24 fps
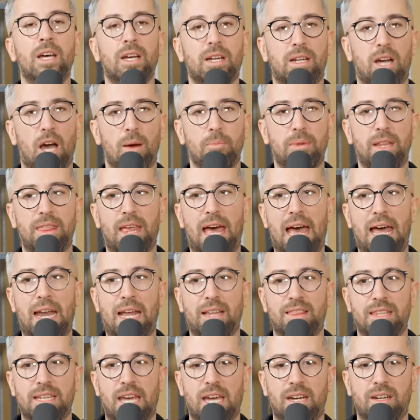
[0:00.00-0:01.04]
Yes. Come to that
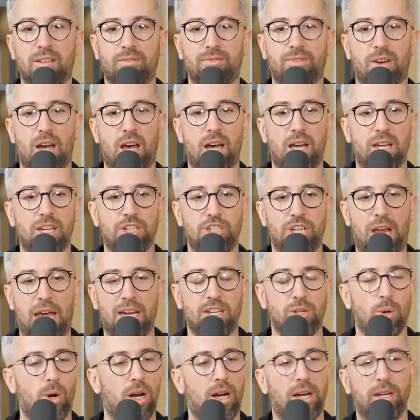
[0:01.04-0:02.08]
at the end of uh,
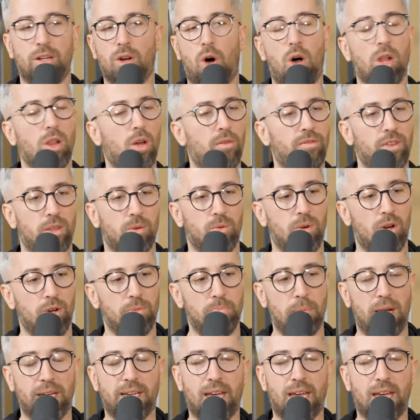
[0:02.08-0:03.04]
January and all over the road.